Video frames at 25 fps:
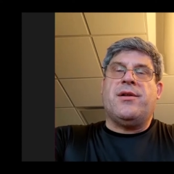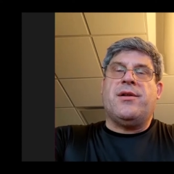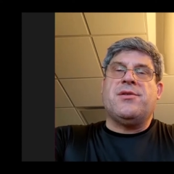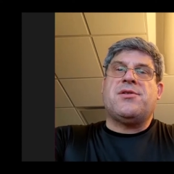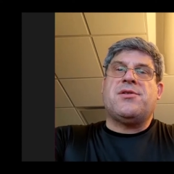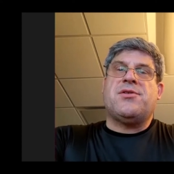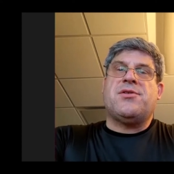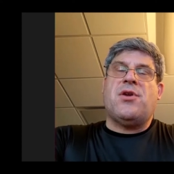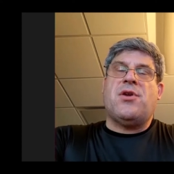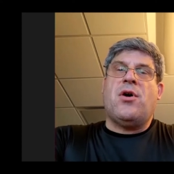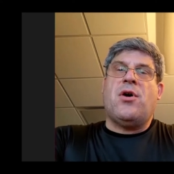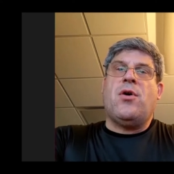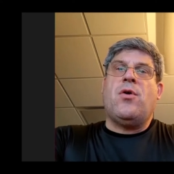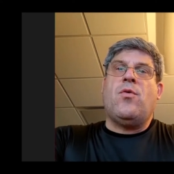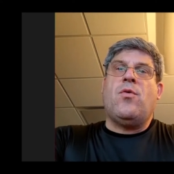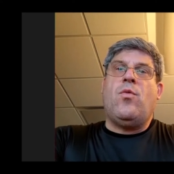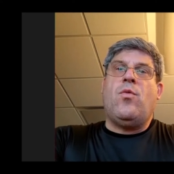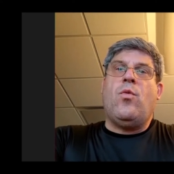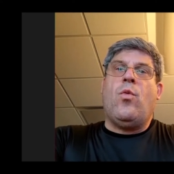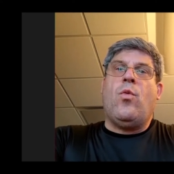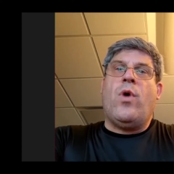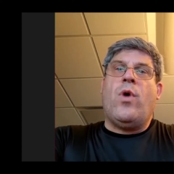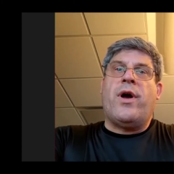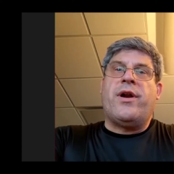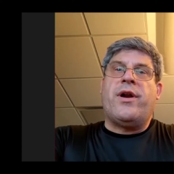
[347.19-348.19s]
And so,
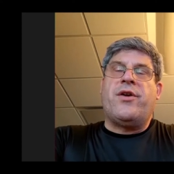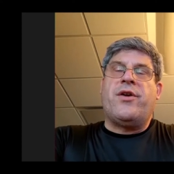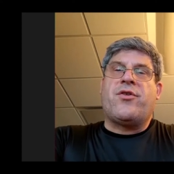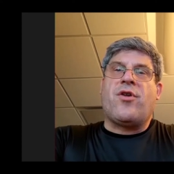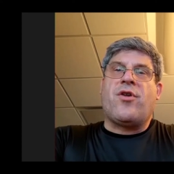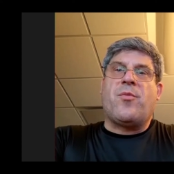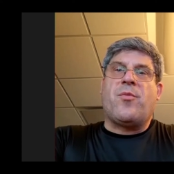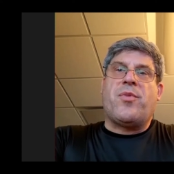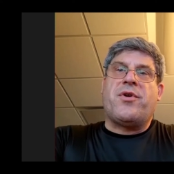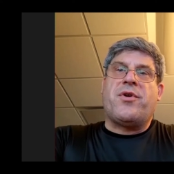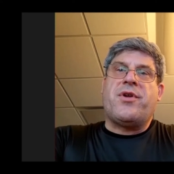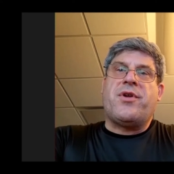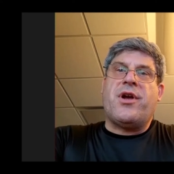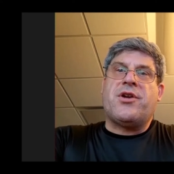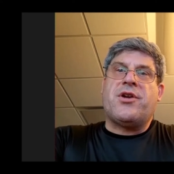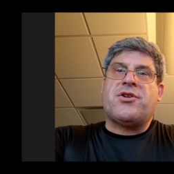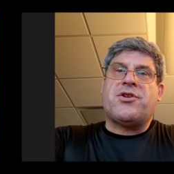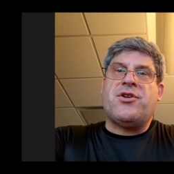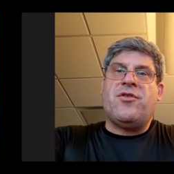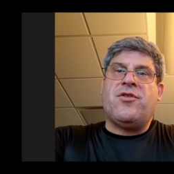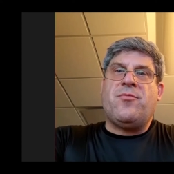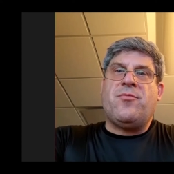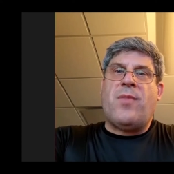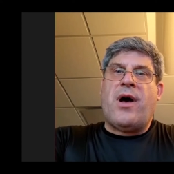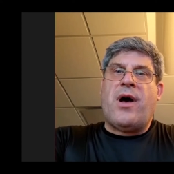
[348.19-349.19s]
one
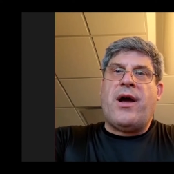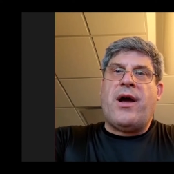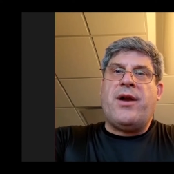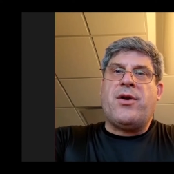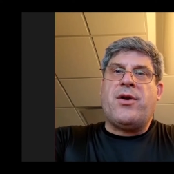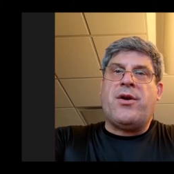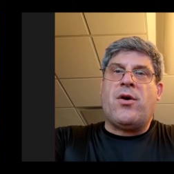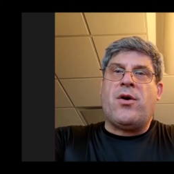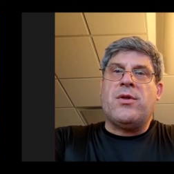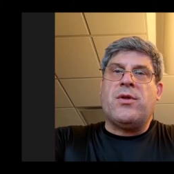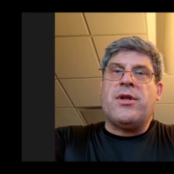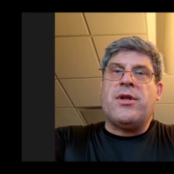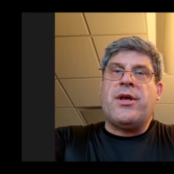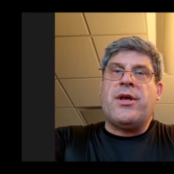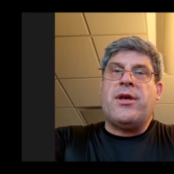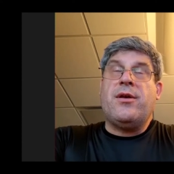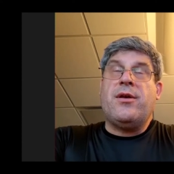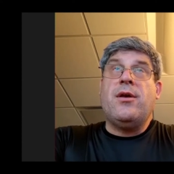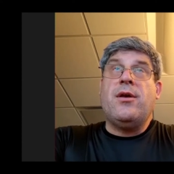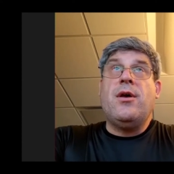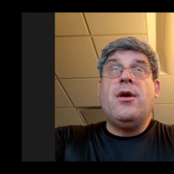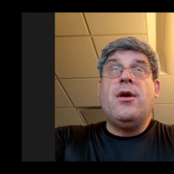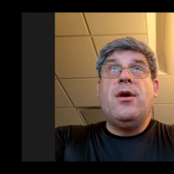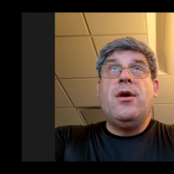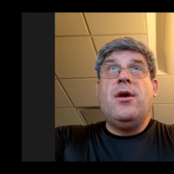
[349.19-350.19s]
interpretation of mind only
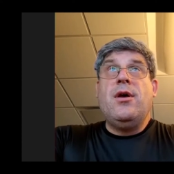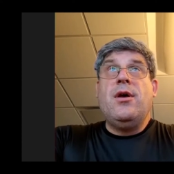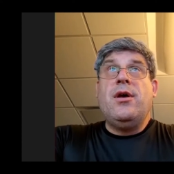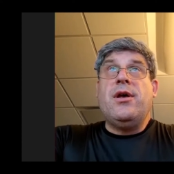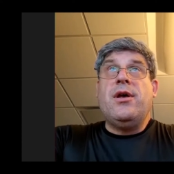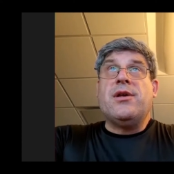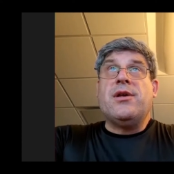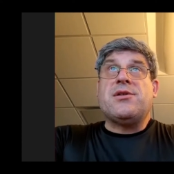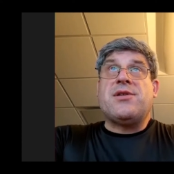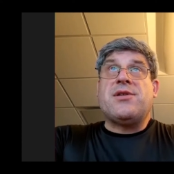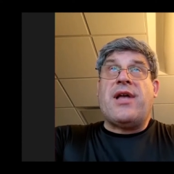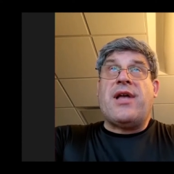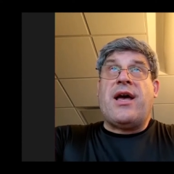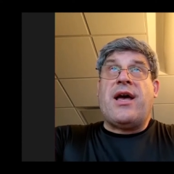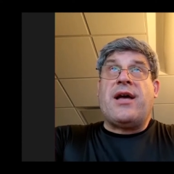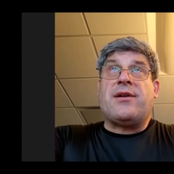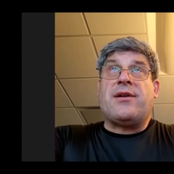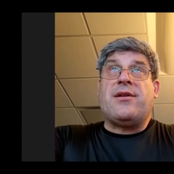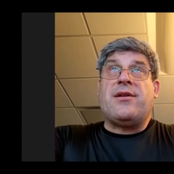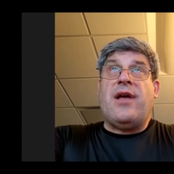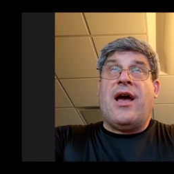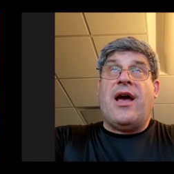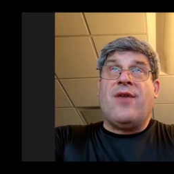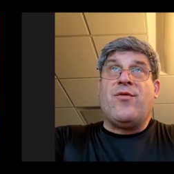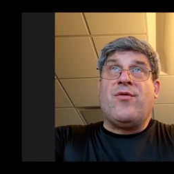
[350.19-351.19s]
is
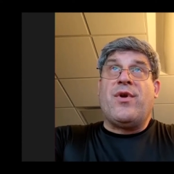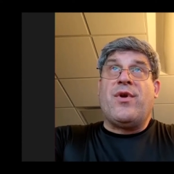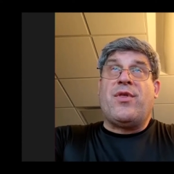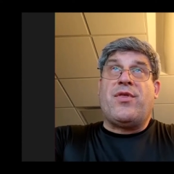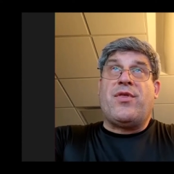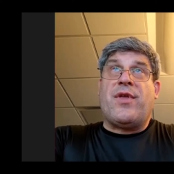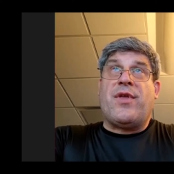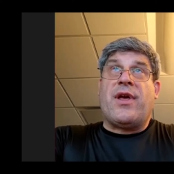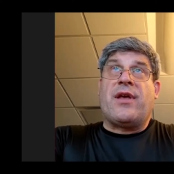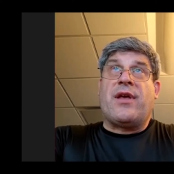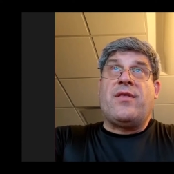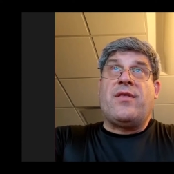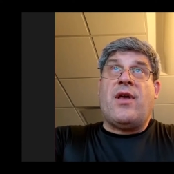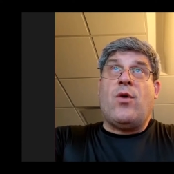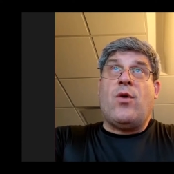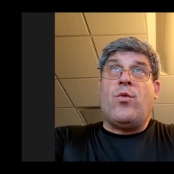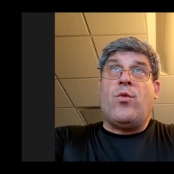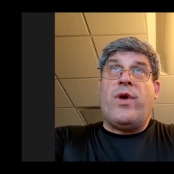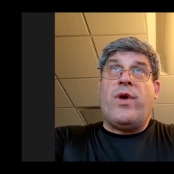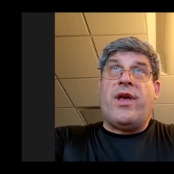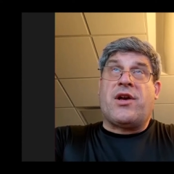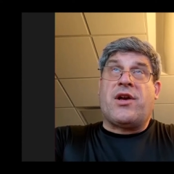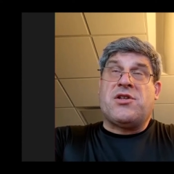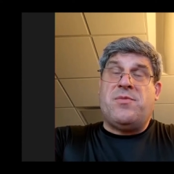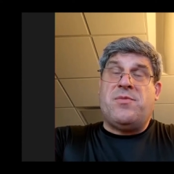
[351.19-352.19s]
that everything that
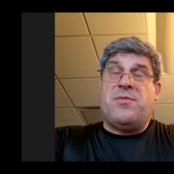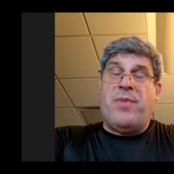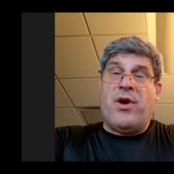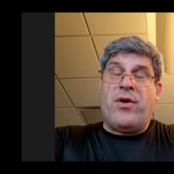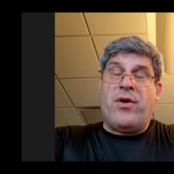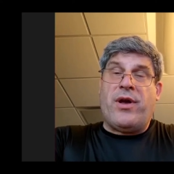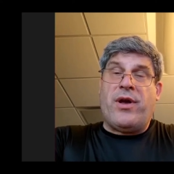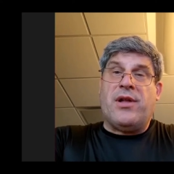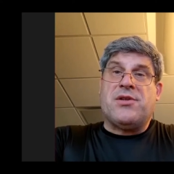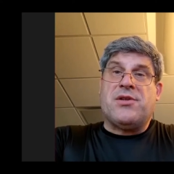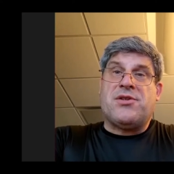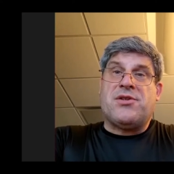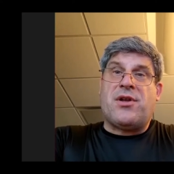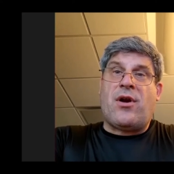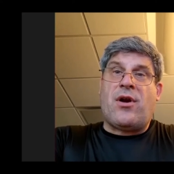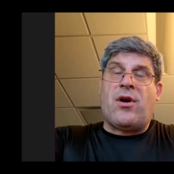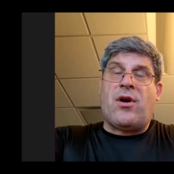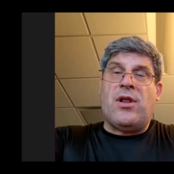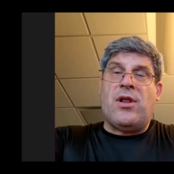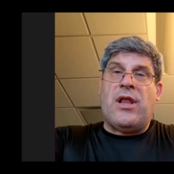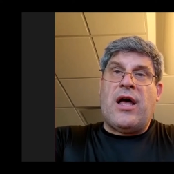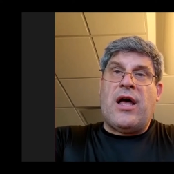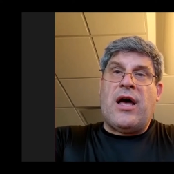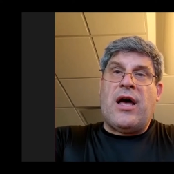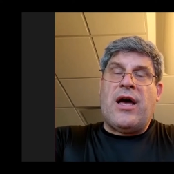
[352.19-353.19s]
we experience in our
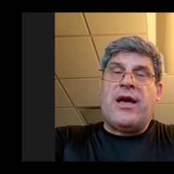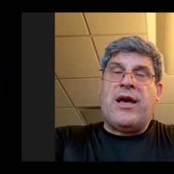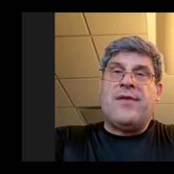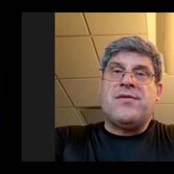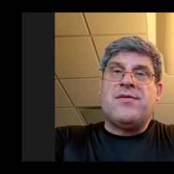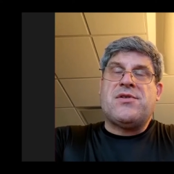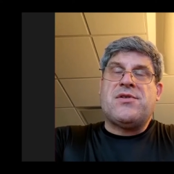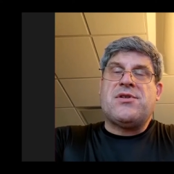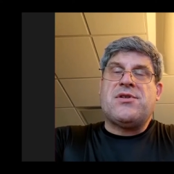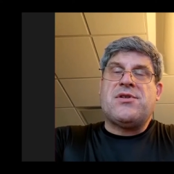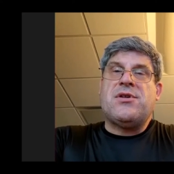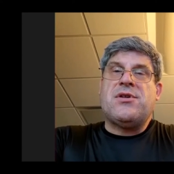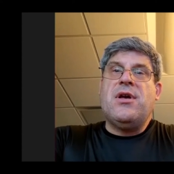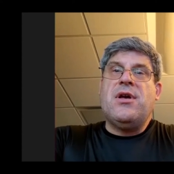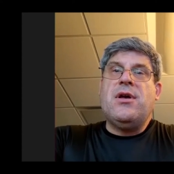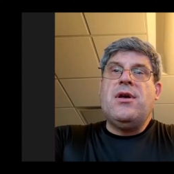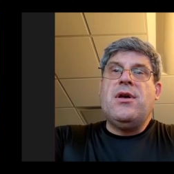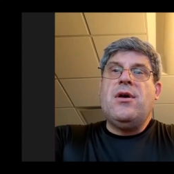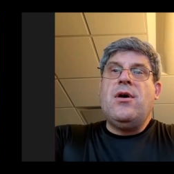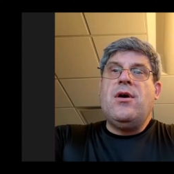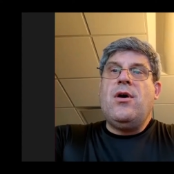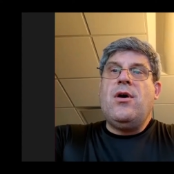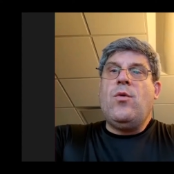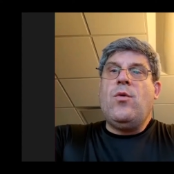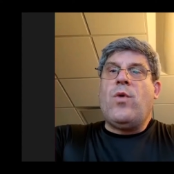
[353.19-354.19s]
lives
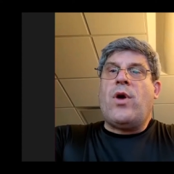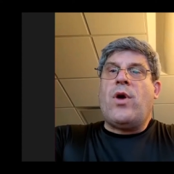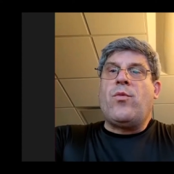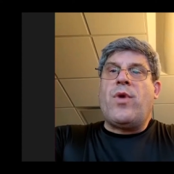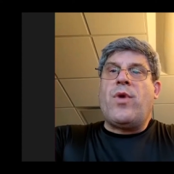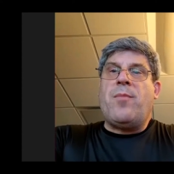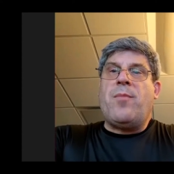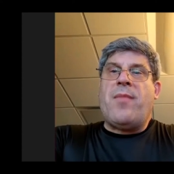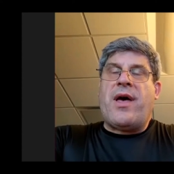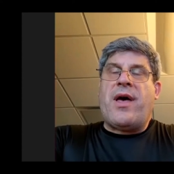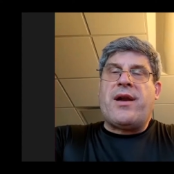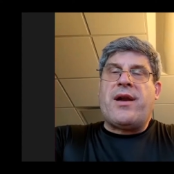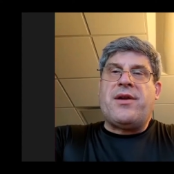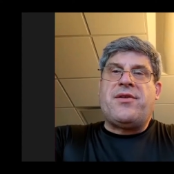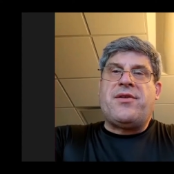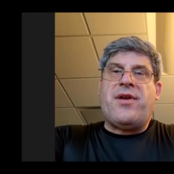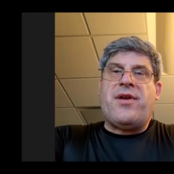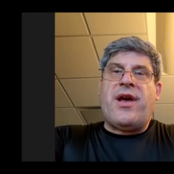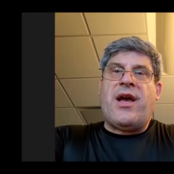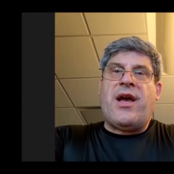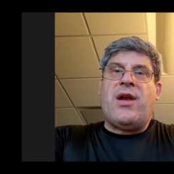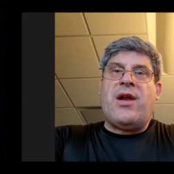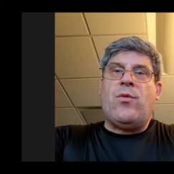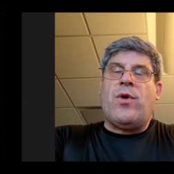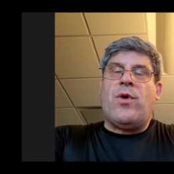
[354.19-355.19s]
when we
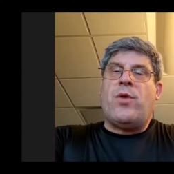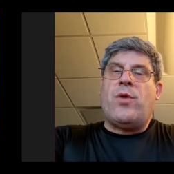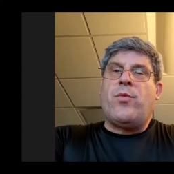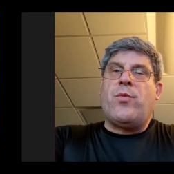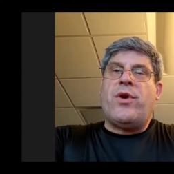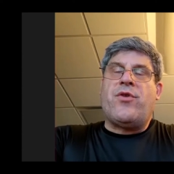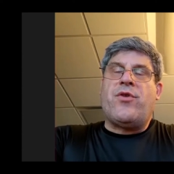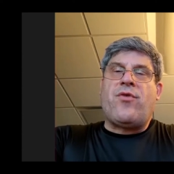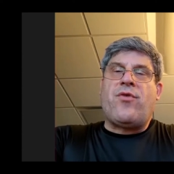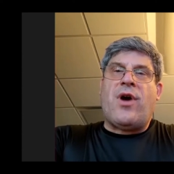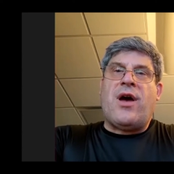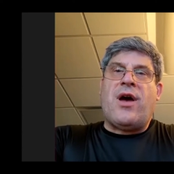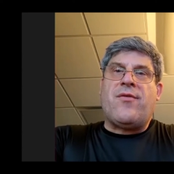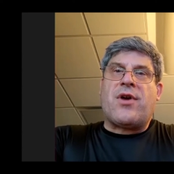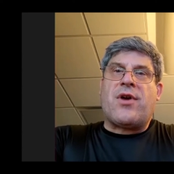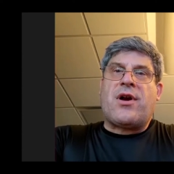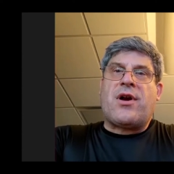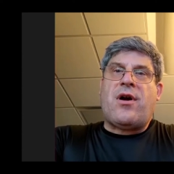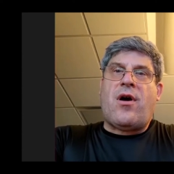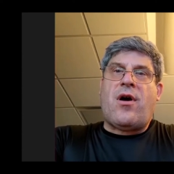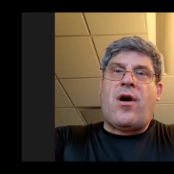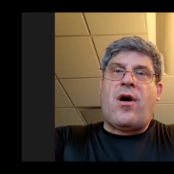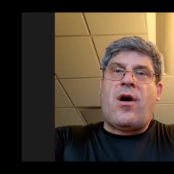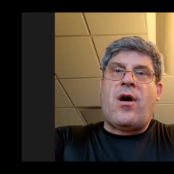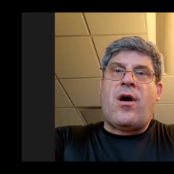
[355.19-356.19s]
meditate, when we drive a
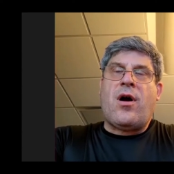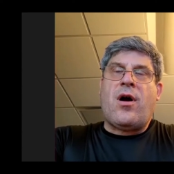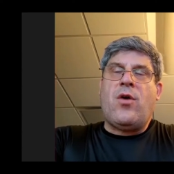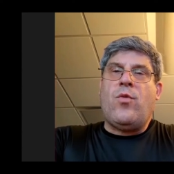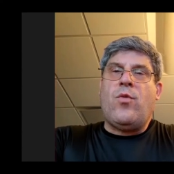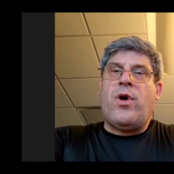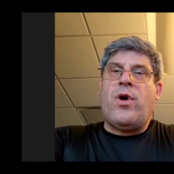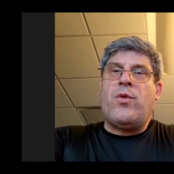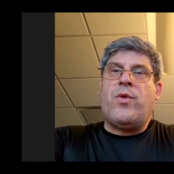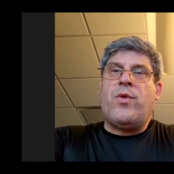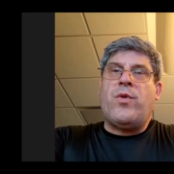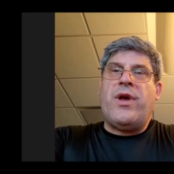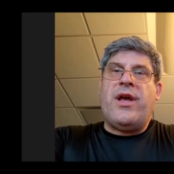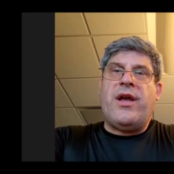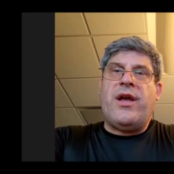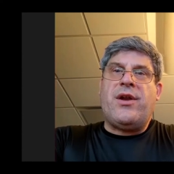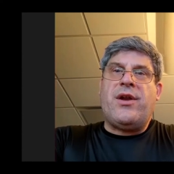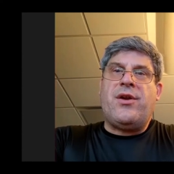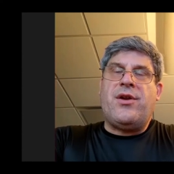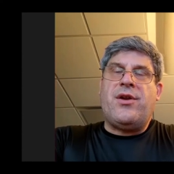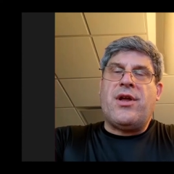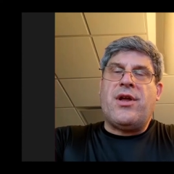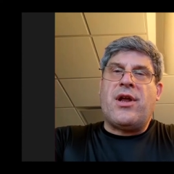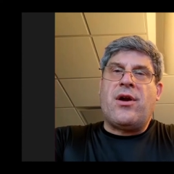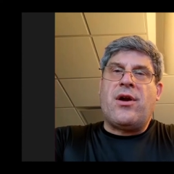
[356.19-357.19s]
car, when we eat
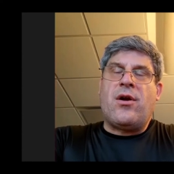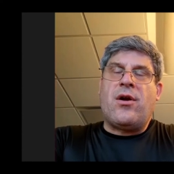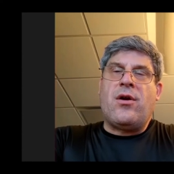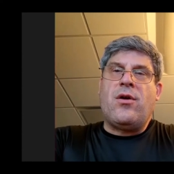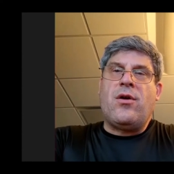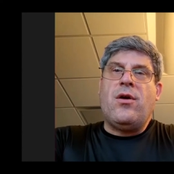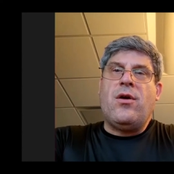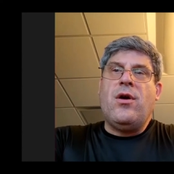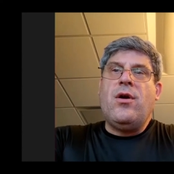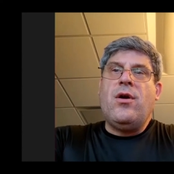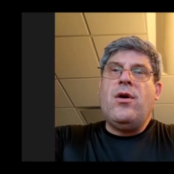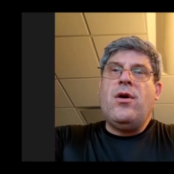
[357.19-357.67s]
dinner,